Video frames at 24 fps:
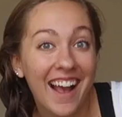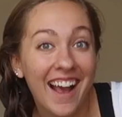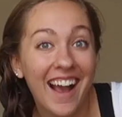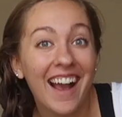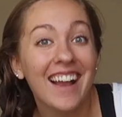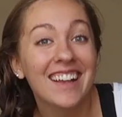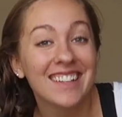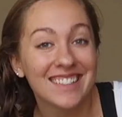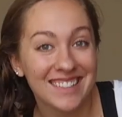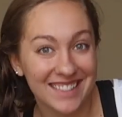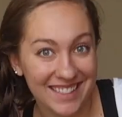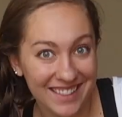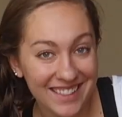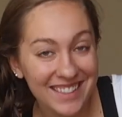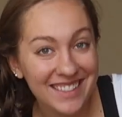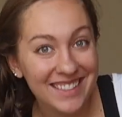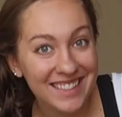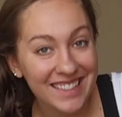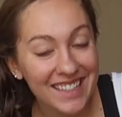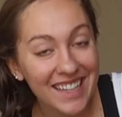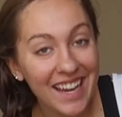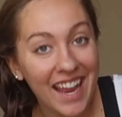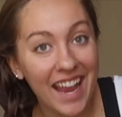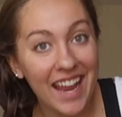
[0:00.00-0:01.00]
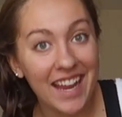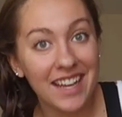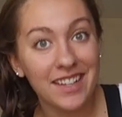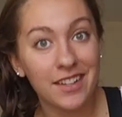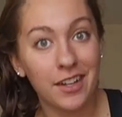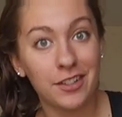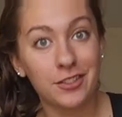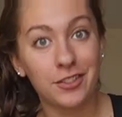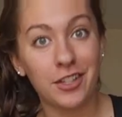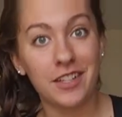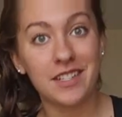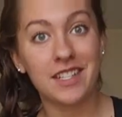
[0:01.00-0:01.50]
I seriously hate
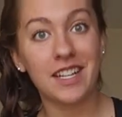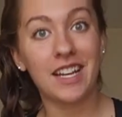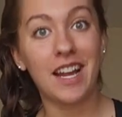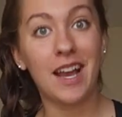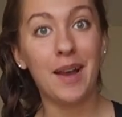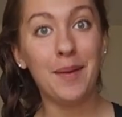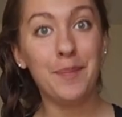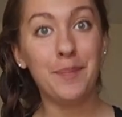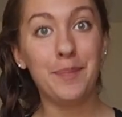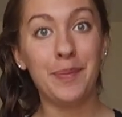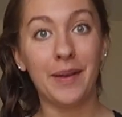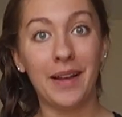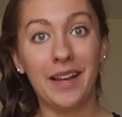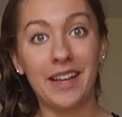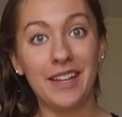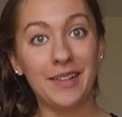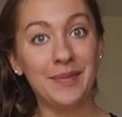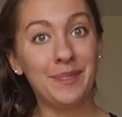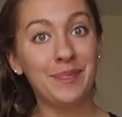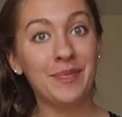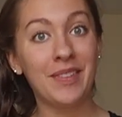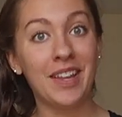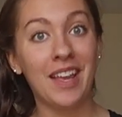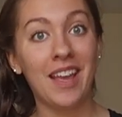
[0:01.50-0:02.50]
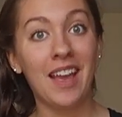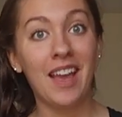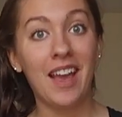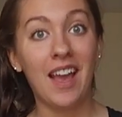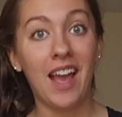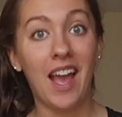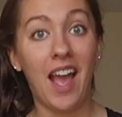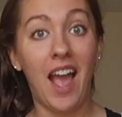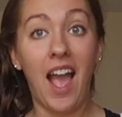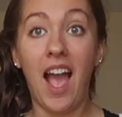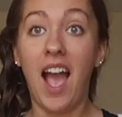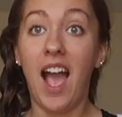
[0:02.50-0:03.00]
not dressing up, but
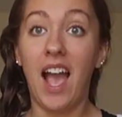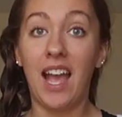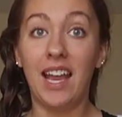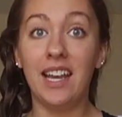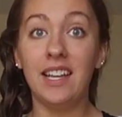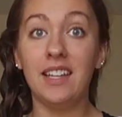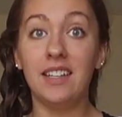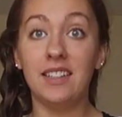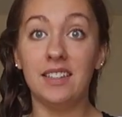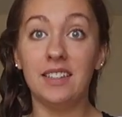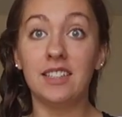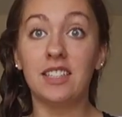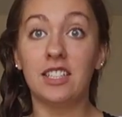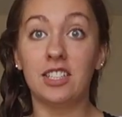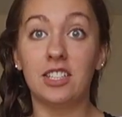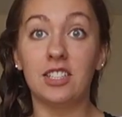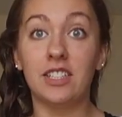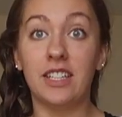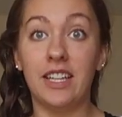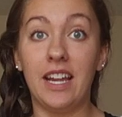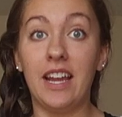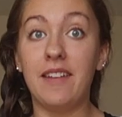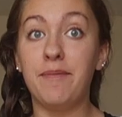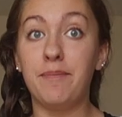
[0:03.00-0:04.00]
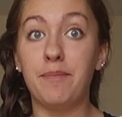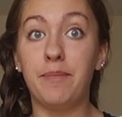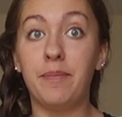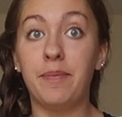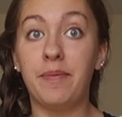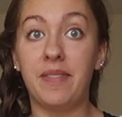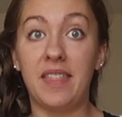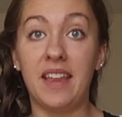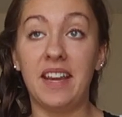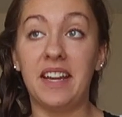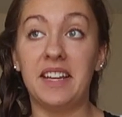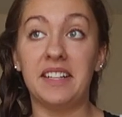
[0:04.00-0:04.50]
I
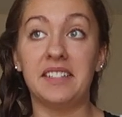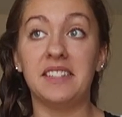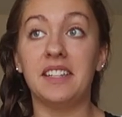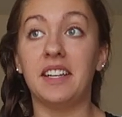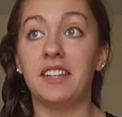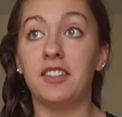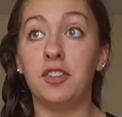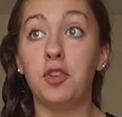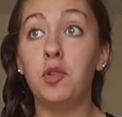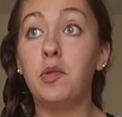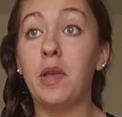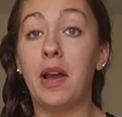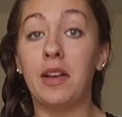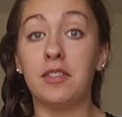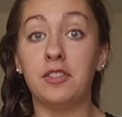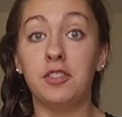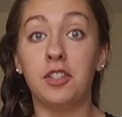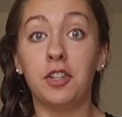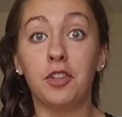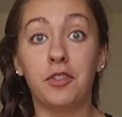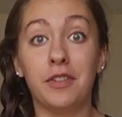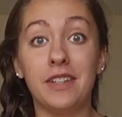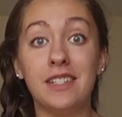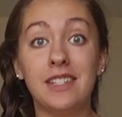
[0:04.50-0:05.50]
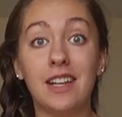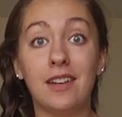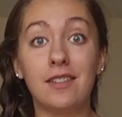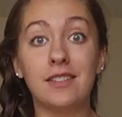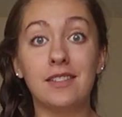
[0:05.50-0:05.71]
think it's like 2,000 degrees